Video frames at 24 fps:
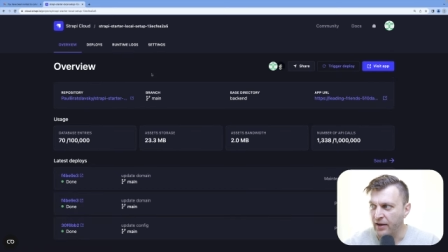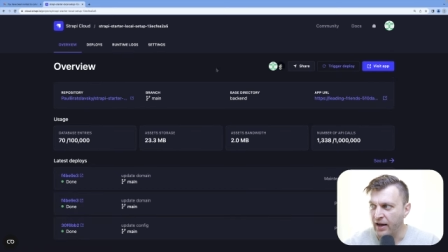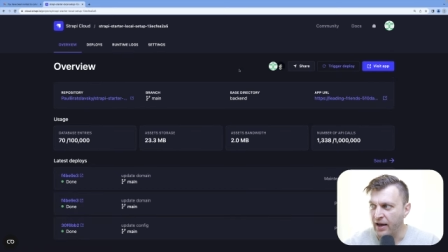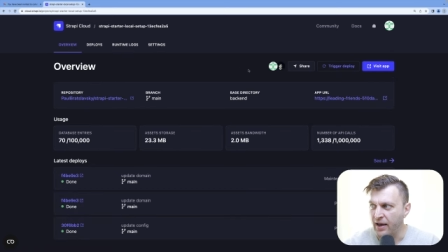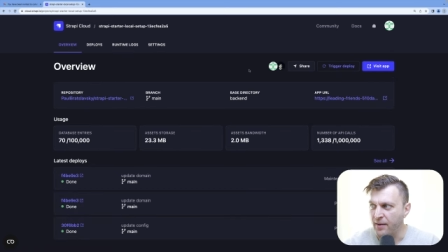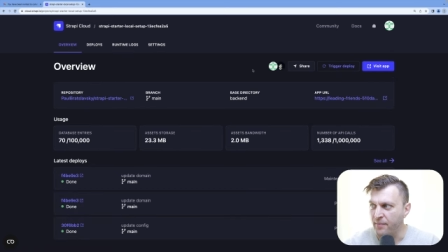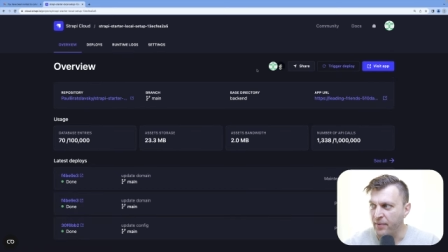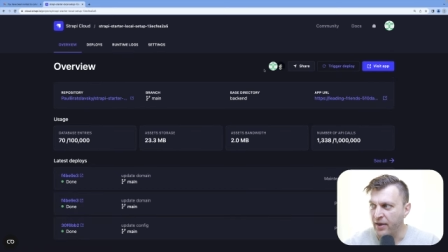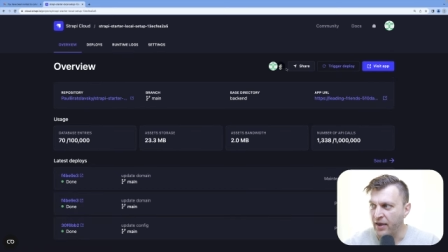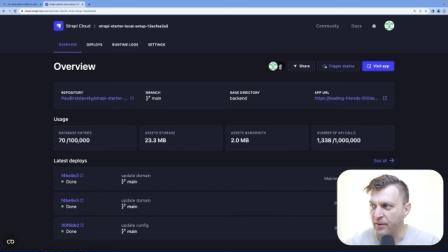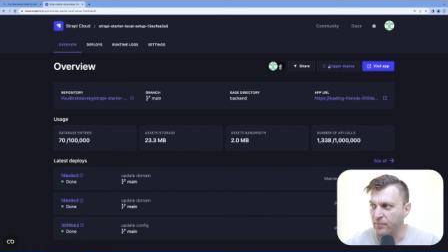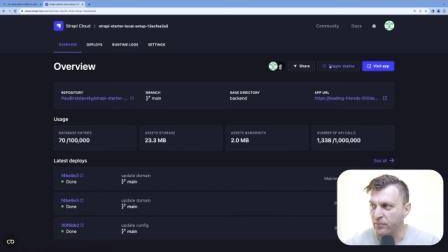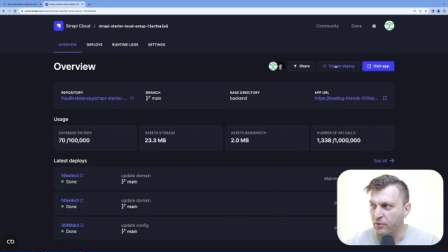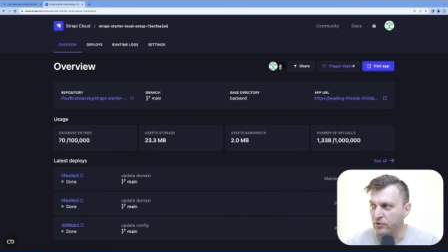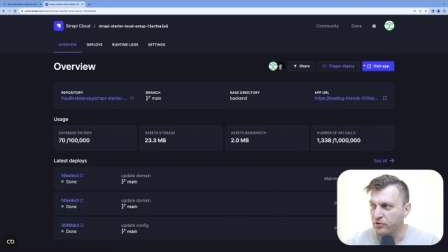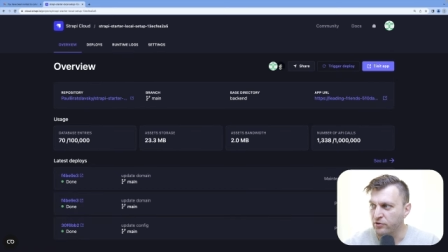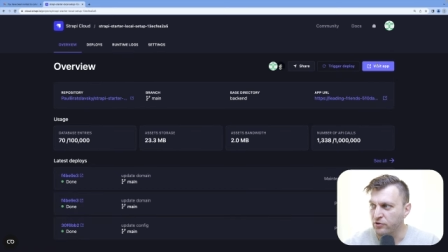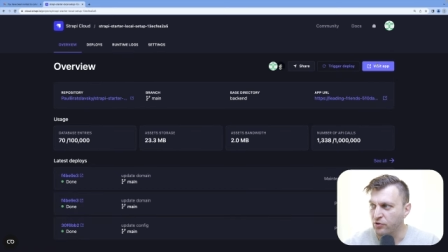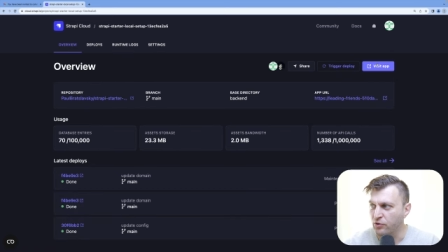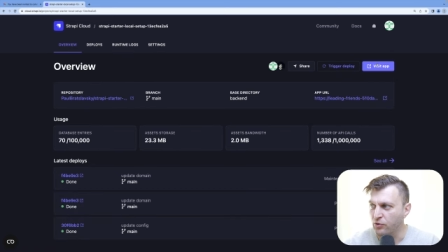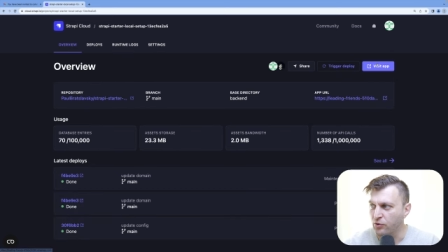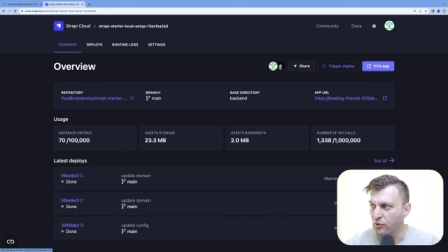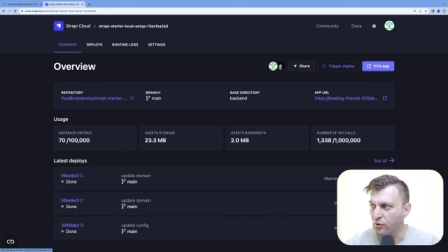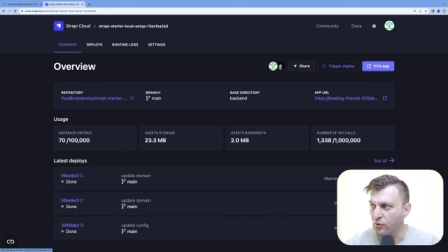I'm able
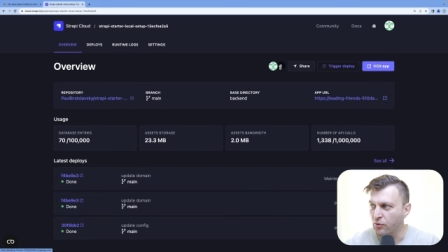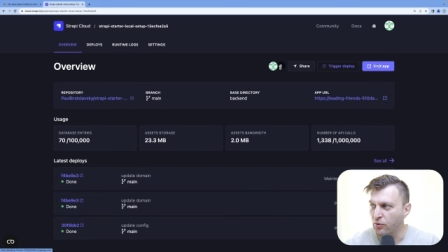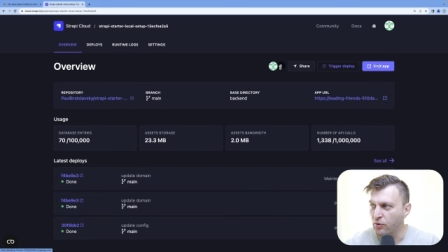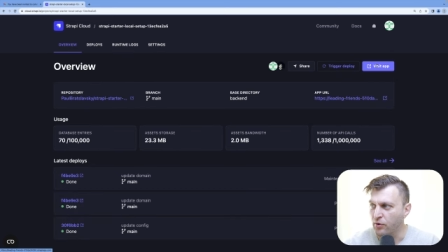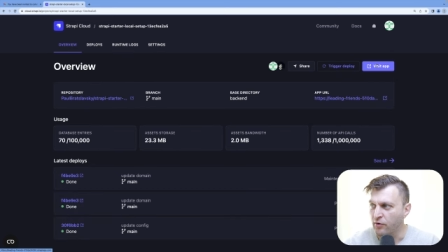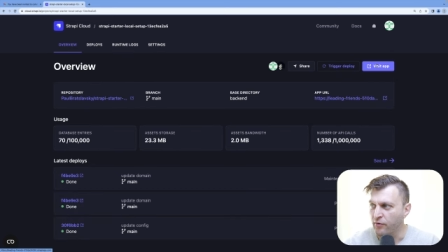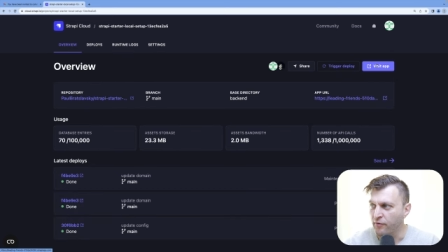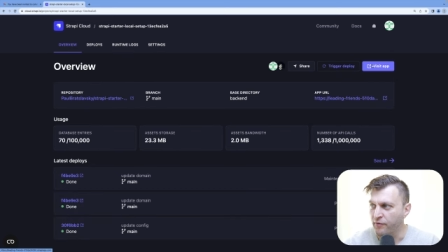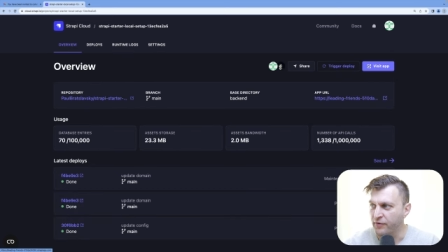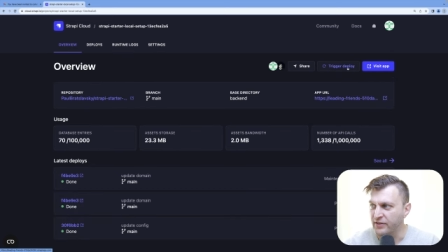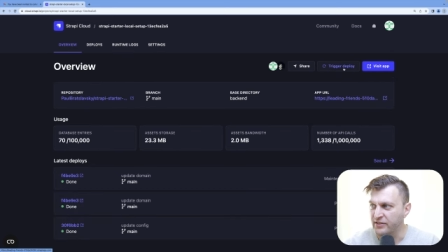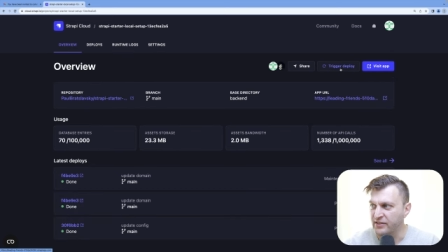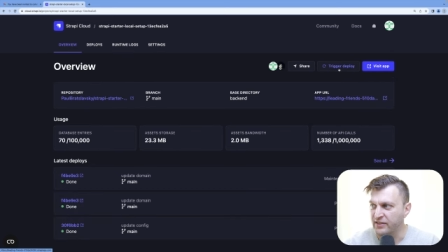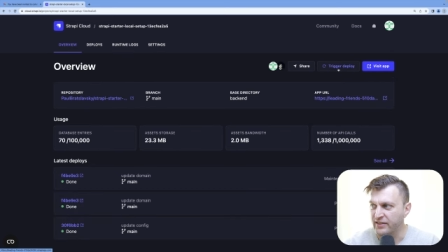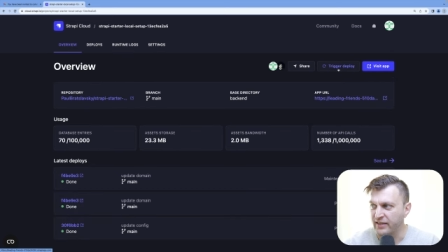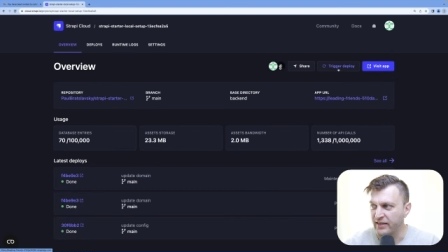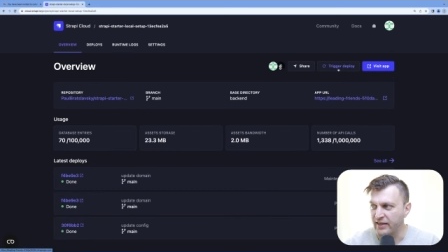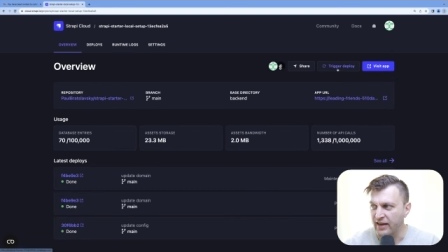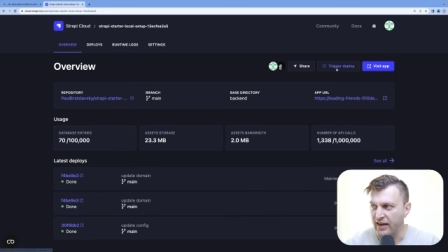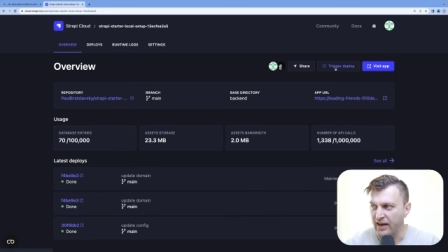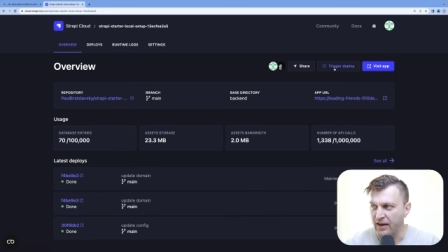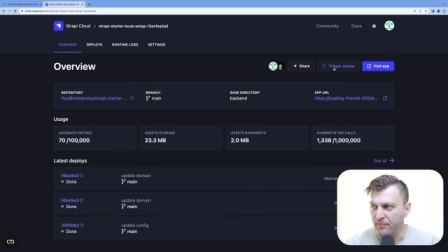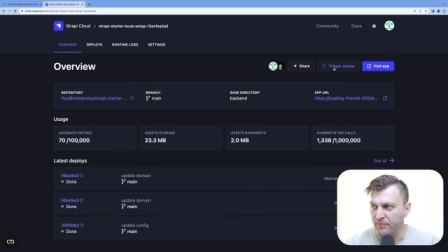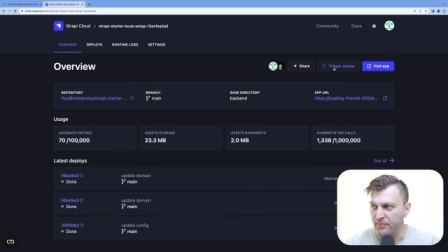to visit
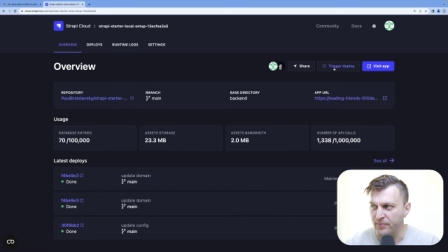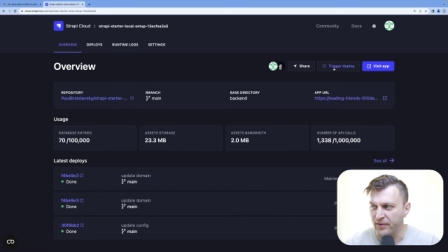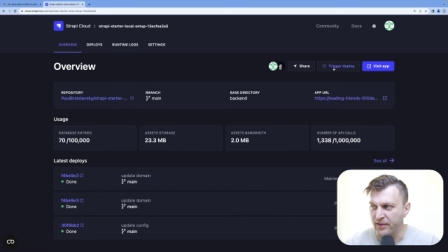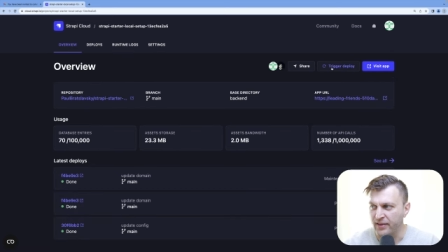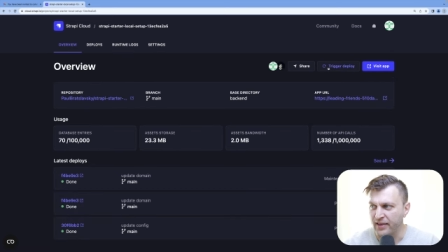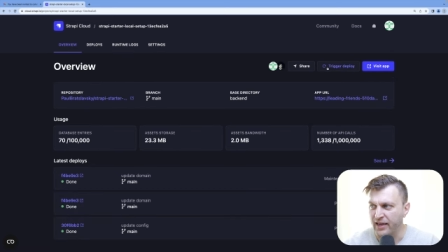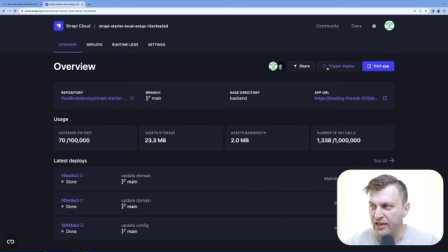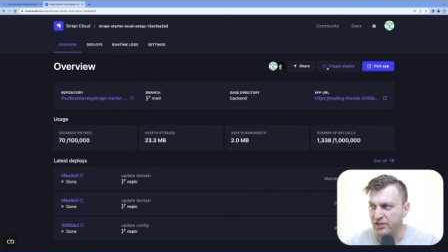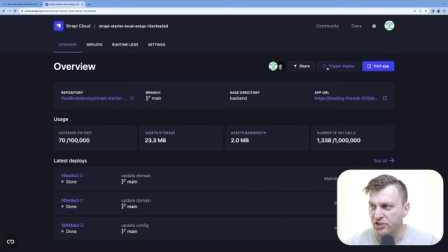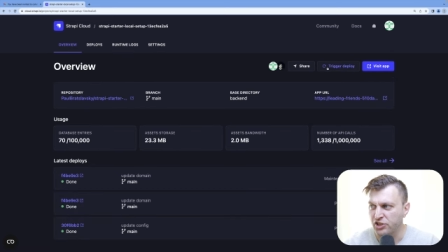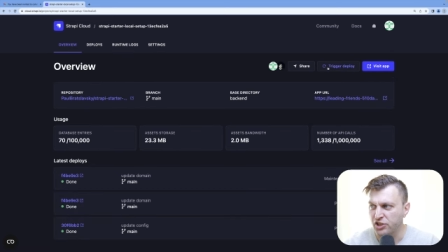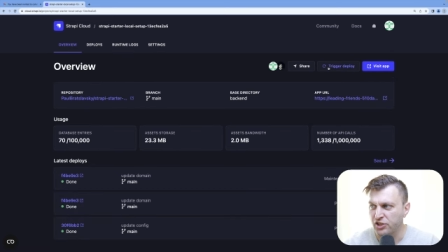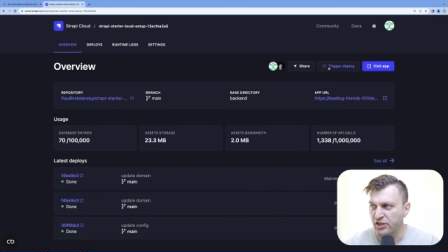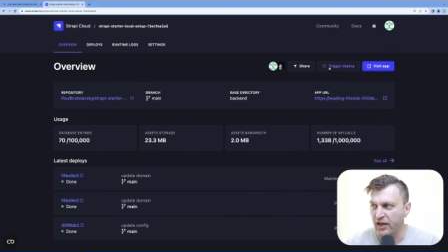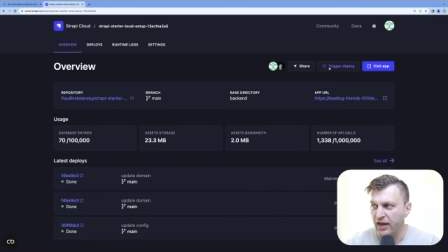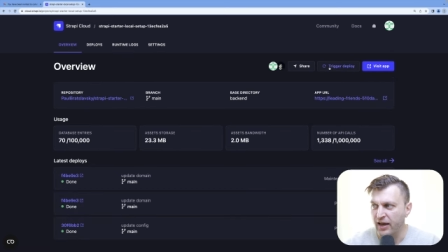the application,